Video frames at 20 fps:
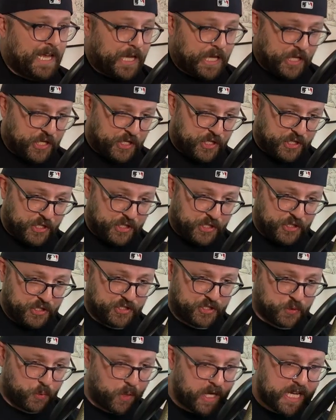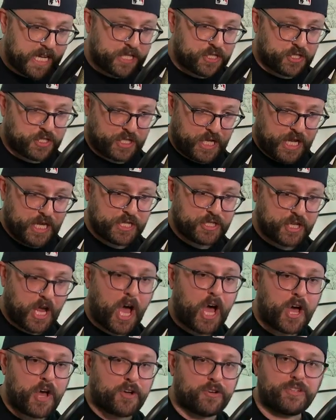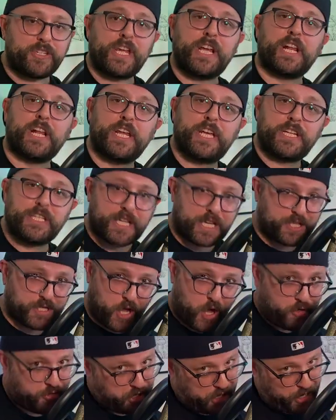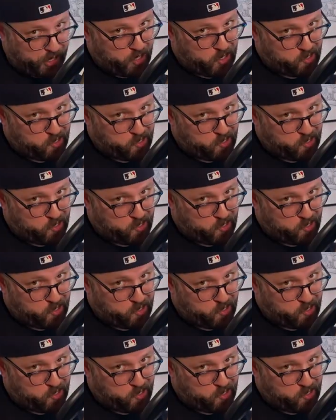A sweet ding dong, ding a ling, ding dong, dinger.